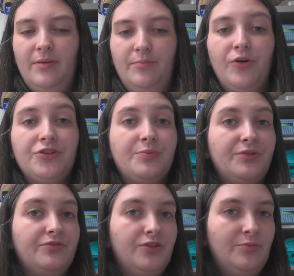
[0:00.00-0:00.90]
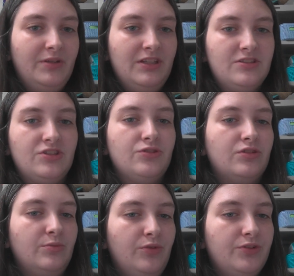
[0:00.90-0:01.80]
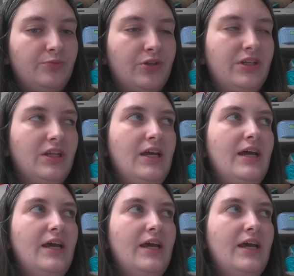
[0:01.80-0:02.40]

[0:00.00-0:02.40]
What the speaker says: multiple food plans. There's usually more than one.